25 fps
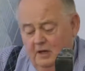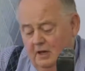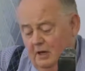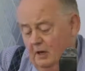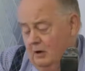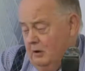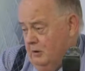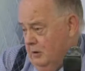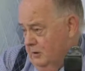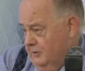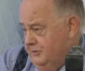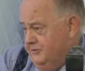
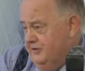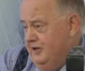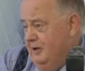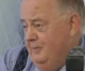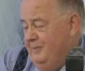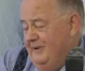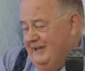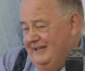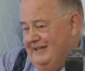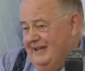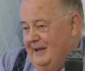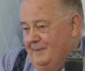And it also
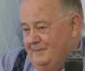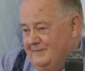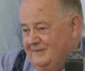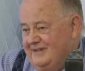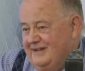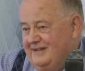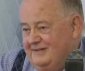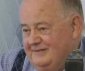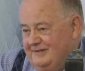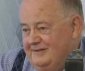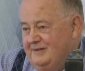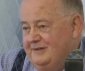becomes
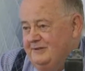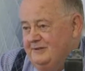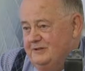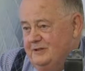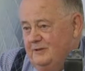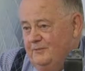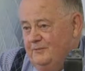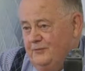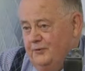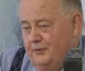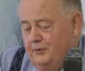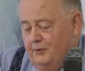a
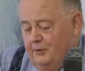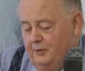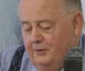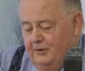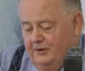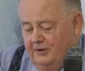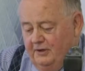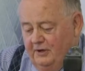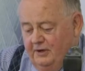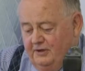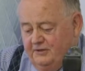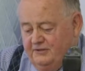system for
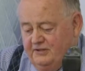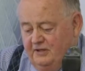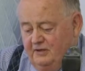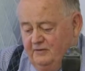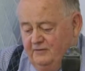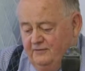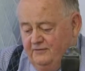organising